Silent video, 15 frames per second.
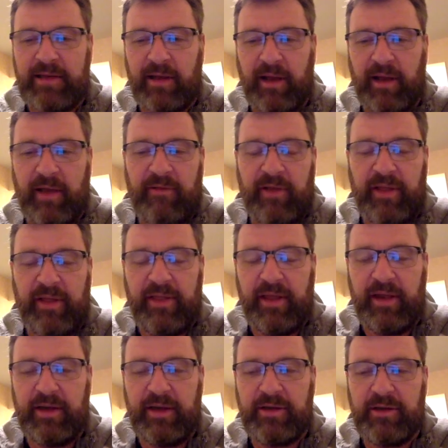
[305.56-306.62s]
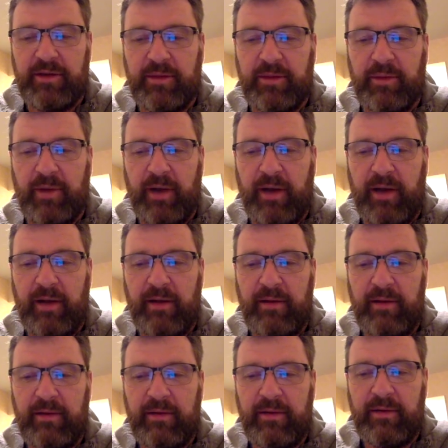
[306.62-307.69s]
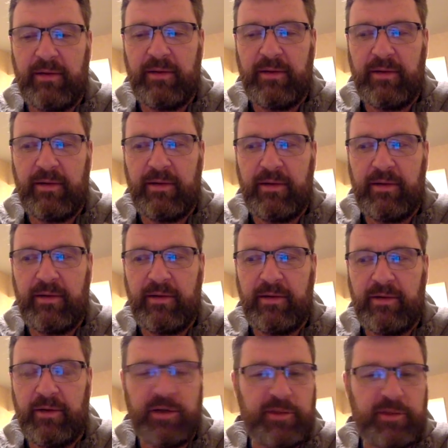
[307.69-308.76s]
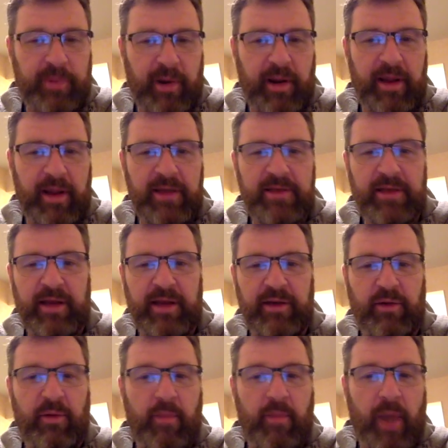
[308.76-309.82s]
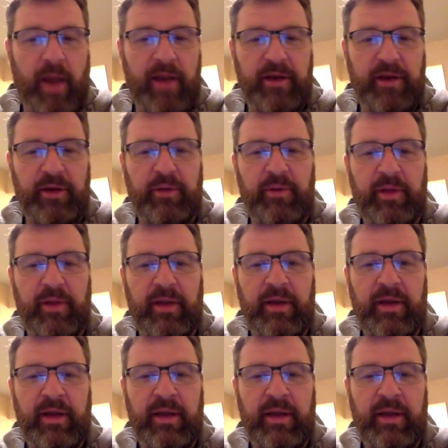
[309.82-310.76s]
a lovely thing to experience and to remind you that